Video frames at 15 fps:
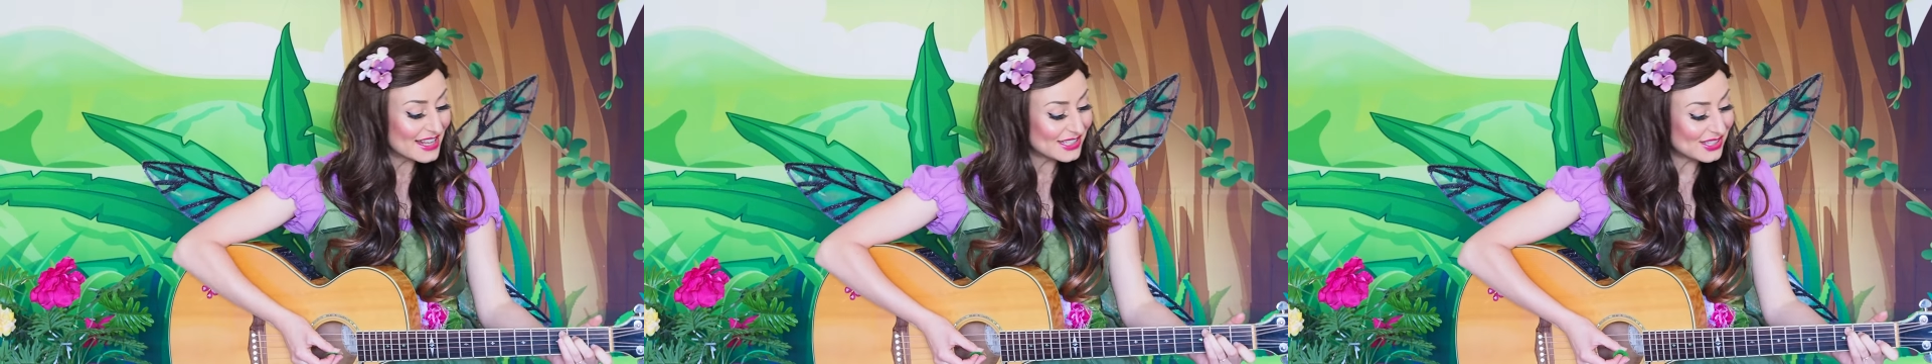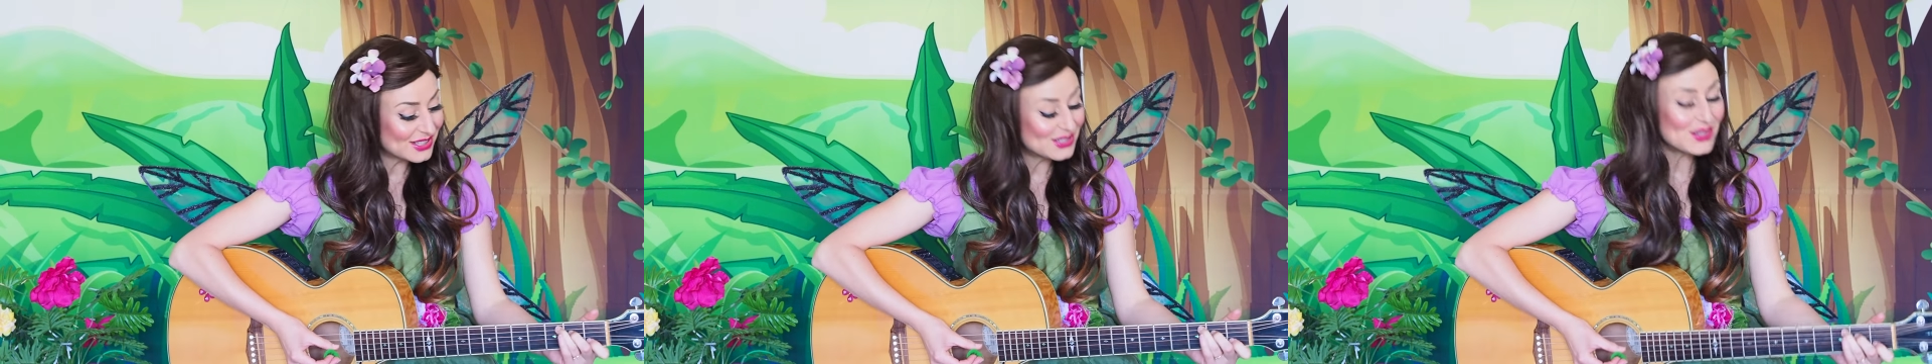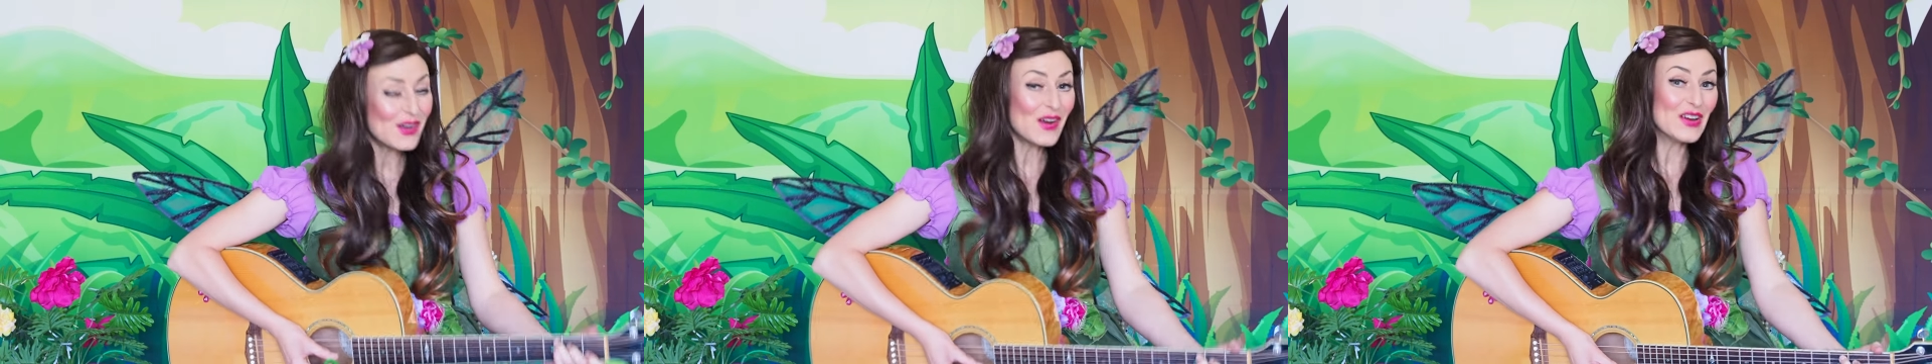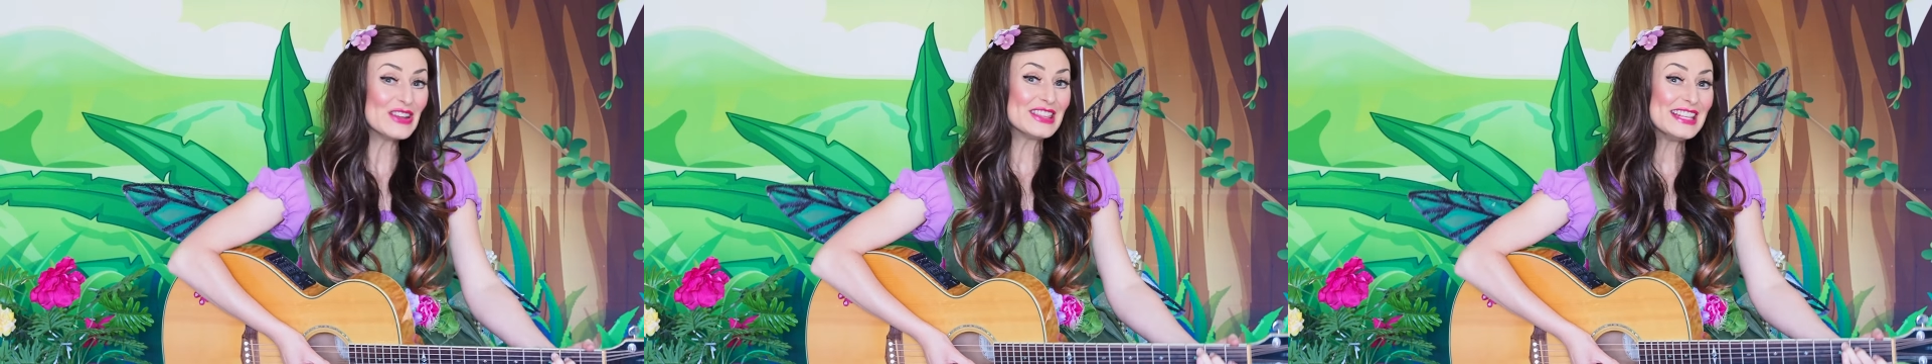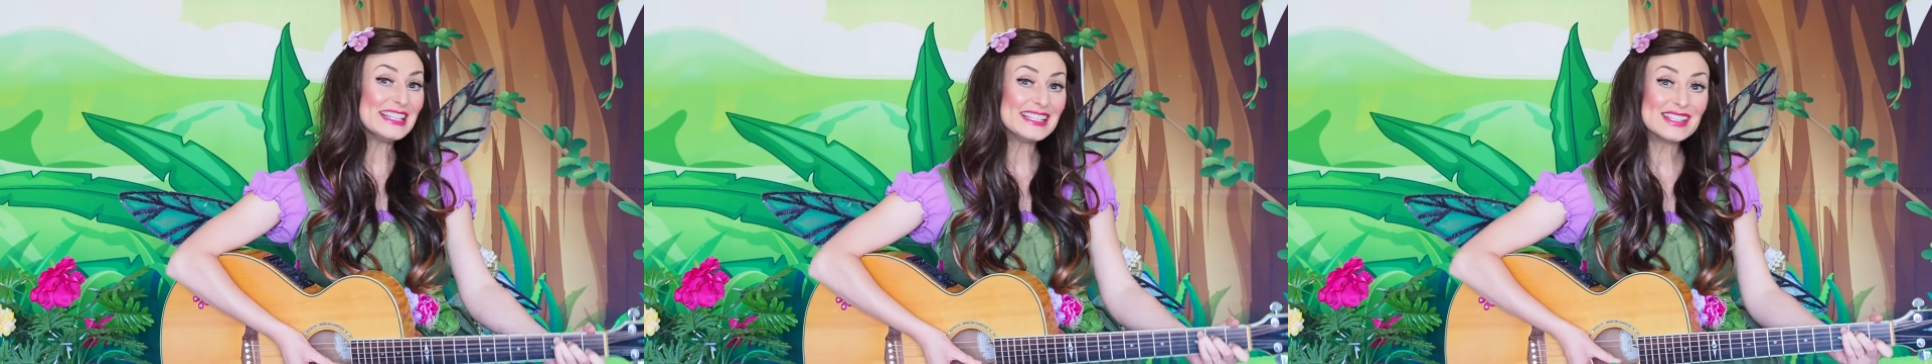So,
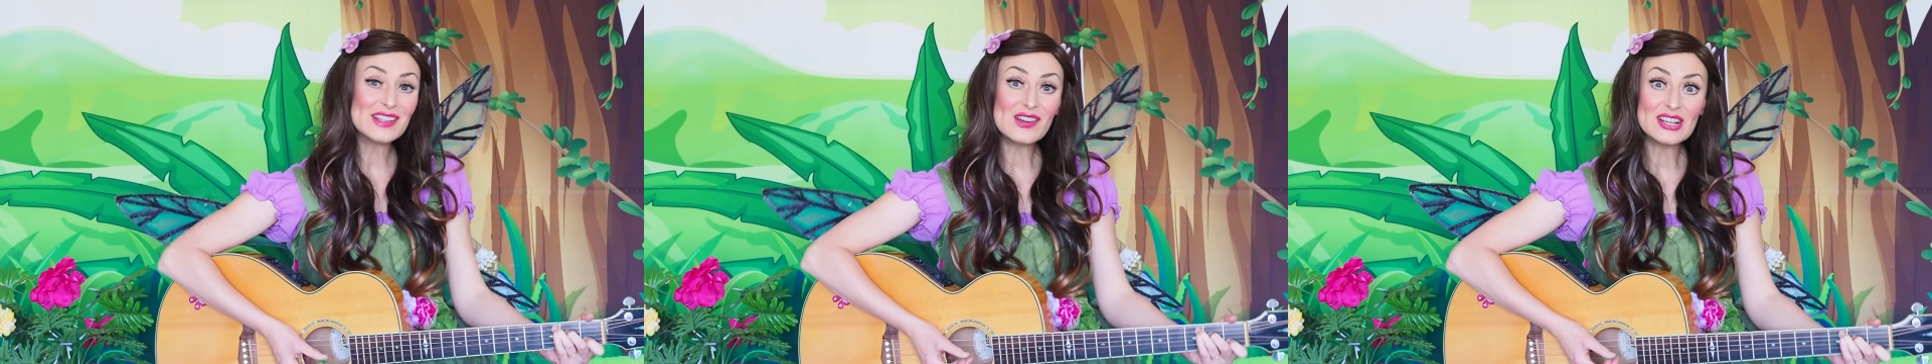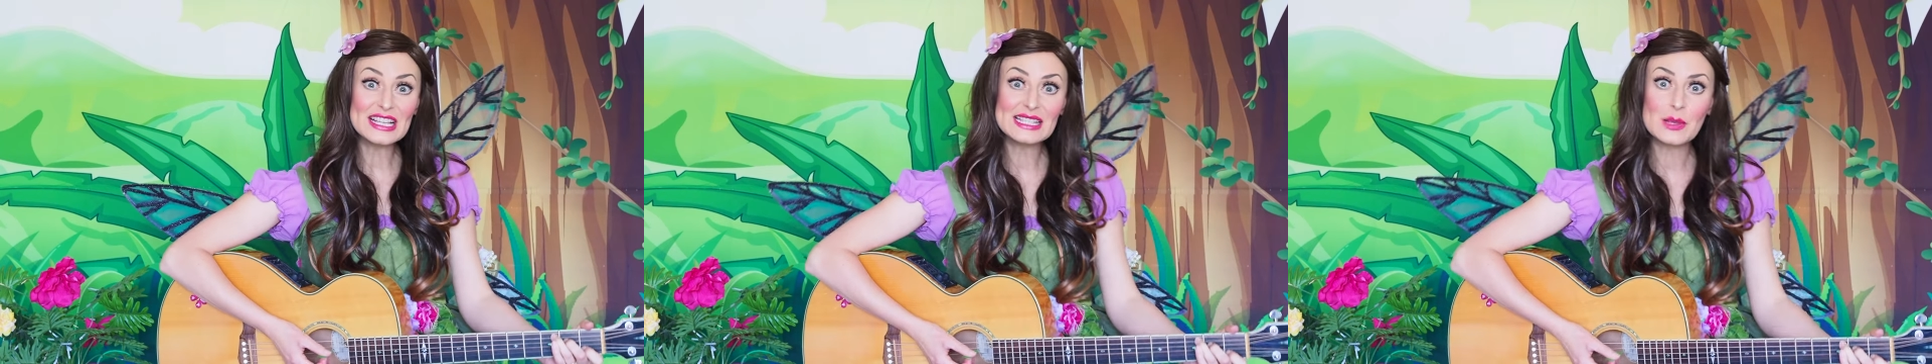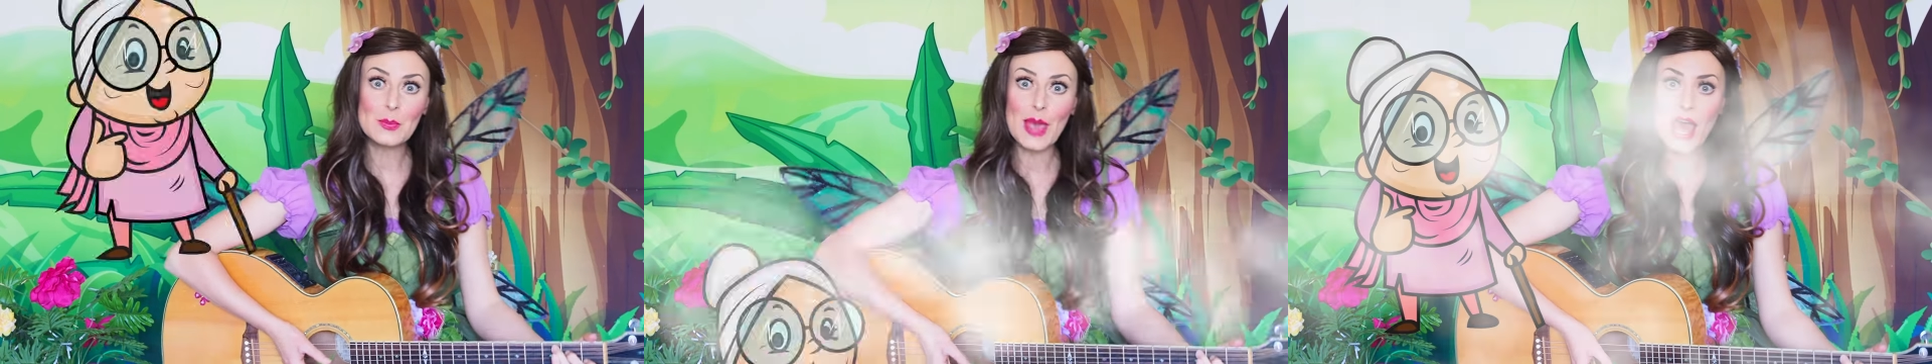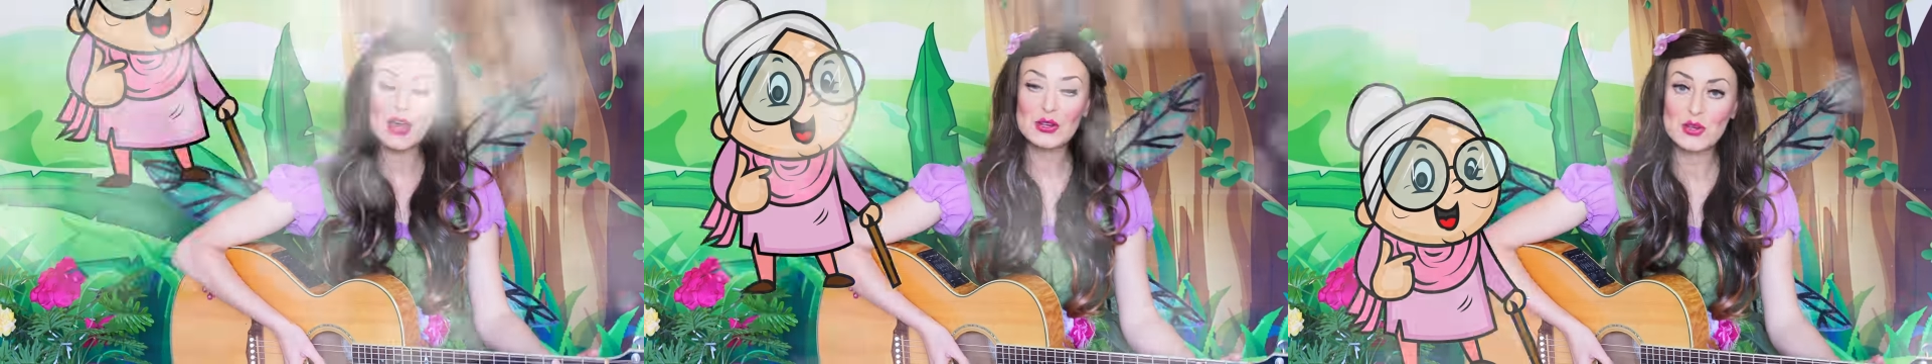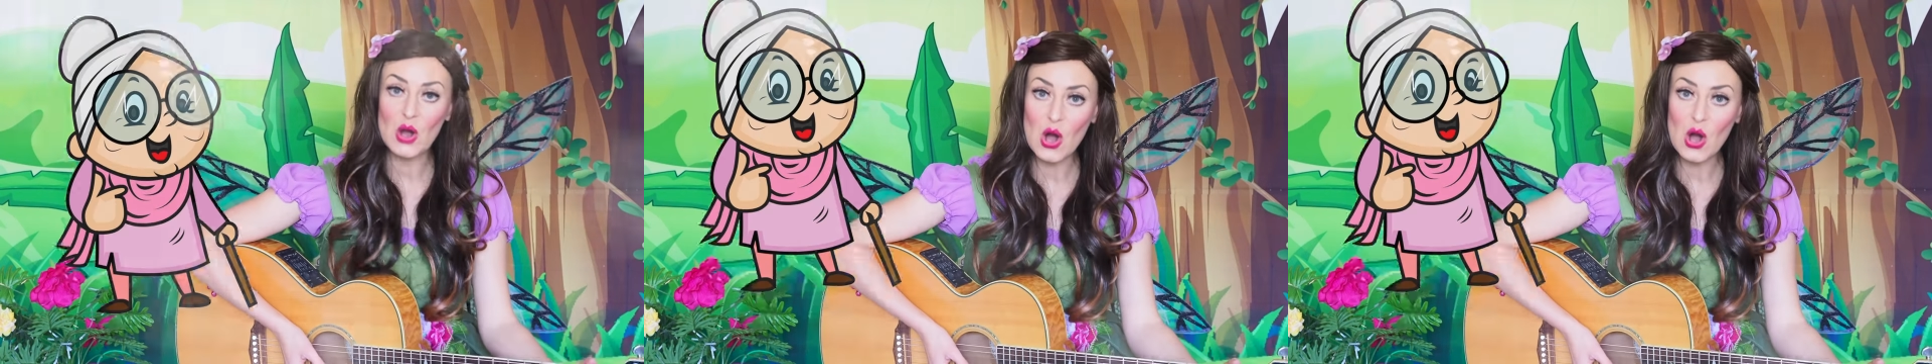this song is about an